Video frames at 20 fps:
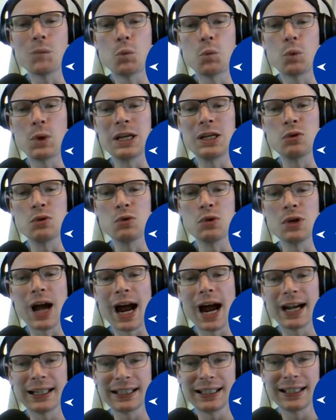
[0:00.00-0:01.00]
we do
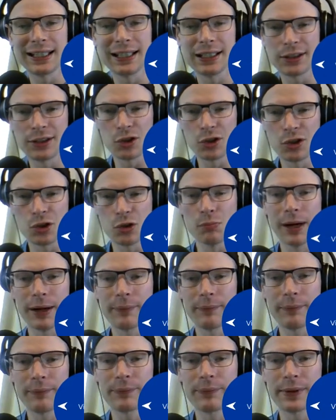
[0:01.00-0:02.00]
not get
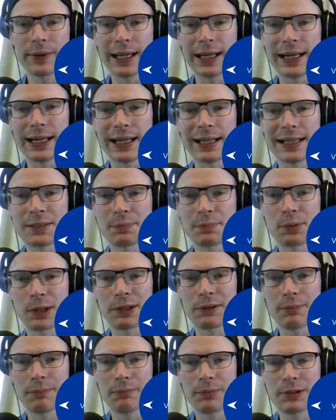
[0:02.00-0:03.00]
Cuba. And it's a
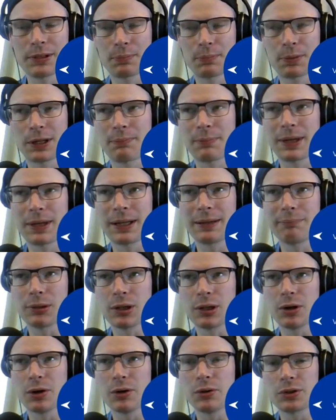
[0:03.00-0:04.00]
pretty big
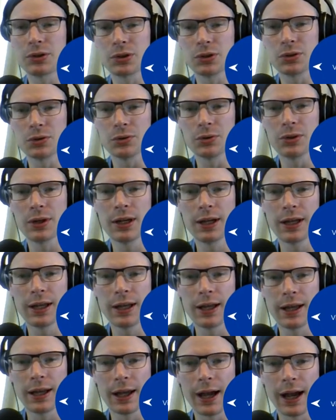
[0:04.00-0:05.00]
blow to
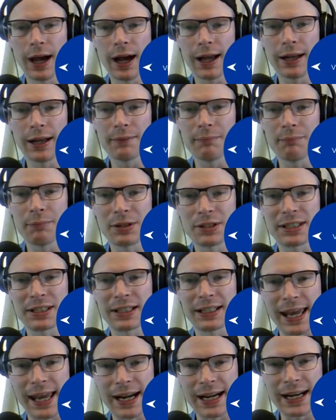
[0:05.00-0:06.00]

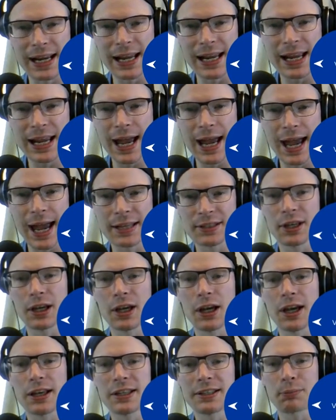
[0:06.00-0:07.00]
Mr. Kennedy as
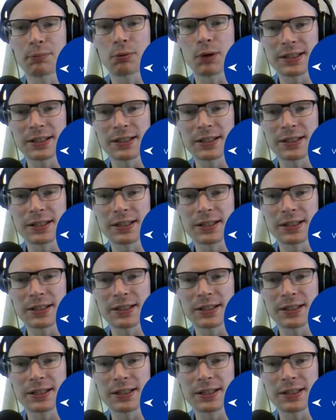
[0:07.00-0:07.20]
a